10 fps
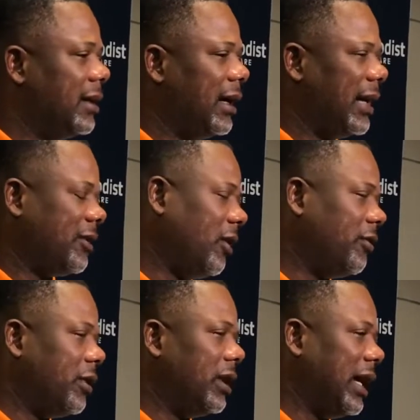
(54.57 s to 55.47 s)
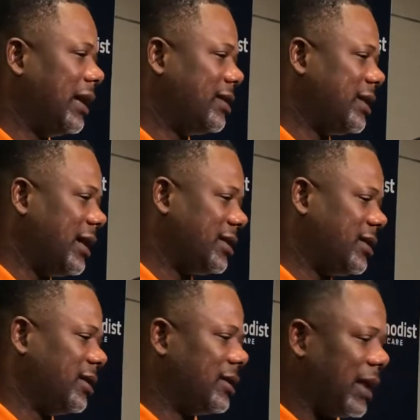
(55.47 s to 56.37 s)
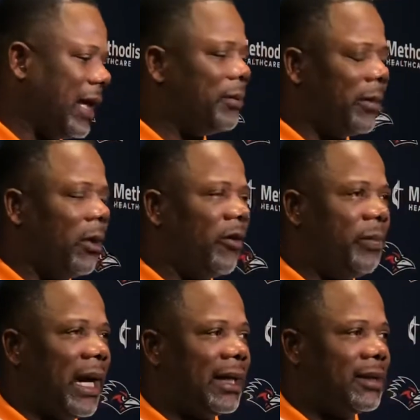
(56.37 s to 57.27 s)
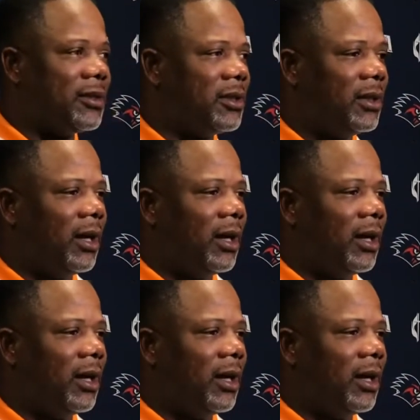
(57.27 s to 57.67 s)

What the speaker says: And I thought really had a chance to keep them off balance